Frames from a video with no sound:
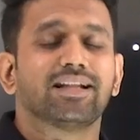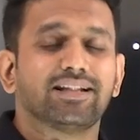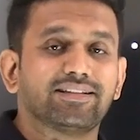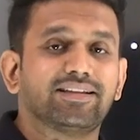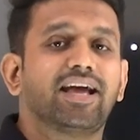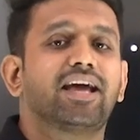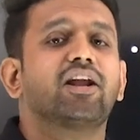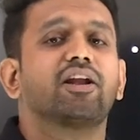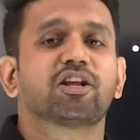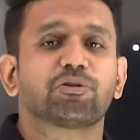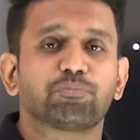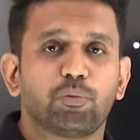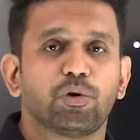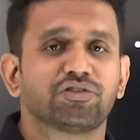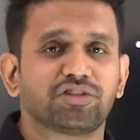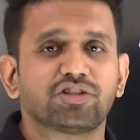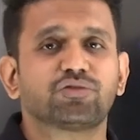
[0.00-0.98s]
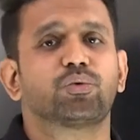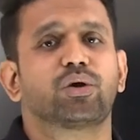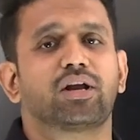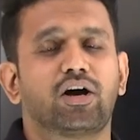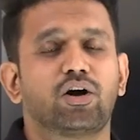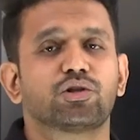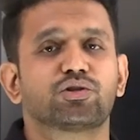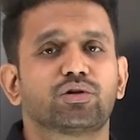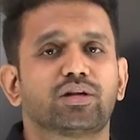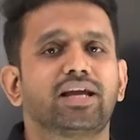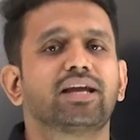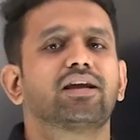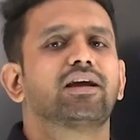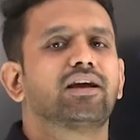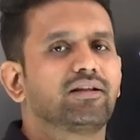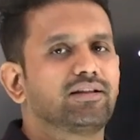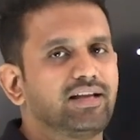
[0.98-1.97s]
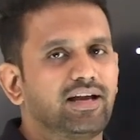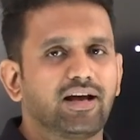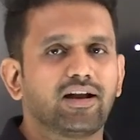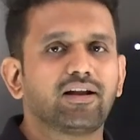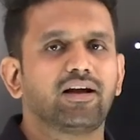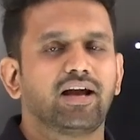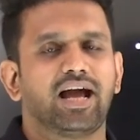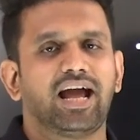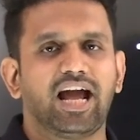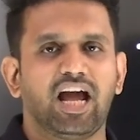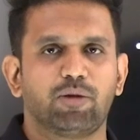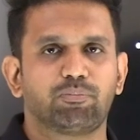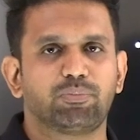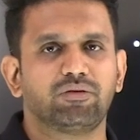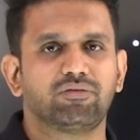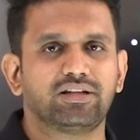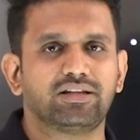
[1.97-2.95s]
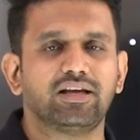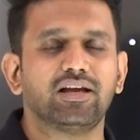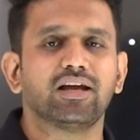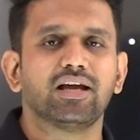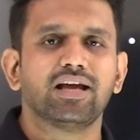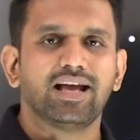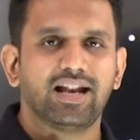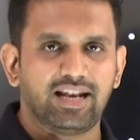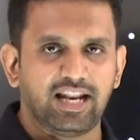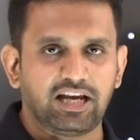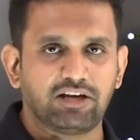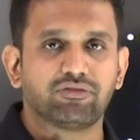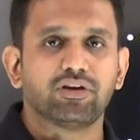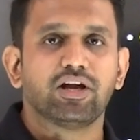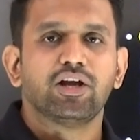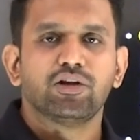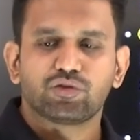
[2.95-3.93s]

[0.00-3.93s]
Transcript: their responses were also like they are happy with the life.